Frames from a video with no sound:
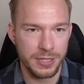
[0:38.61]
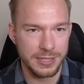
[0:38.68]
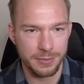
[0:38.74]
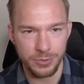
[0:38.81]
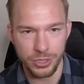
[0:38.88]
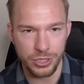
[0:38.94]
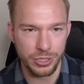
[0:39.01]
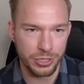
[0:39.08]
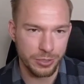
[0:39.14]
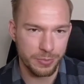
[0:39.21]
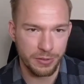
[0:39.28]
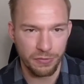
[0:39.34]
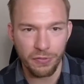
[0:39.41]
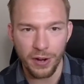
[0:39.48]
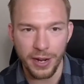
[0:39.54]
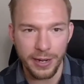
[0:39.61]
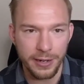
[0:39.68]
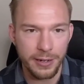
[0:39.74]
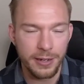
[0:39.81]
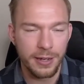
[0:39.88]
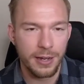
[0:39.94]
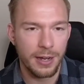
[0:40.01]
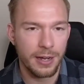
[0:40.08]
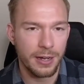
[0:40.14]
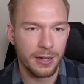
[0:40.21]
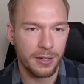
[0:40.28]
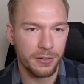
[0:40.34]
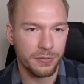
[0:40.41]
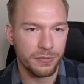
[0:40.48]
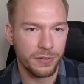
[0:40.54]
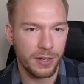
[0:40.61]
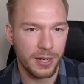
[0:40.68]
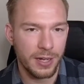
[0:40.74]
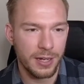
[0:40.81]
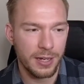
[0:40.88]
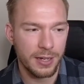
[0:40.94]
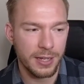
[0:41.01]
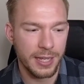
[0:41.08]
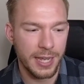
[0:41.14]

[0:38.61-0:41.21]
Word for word: because I'm just a little bit afraid of uh,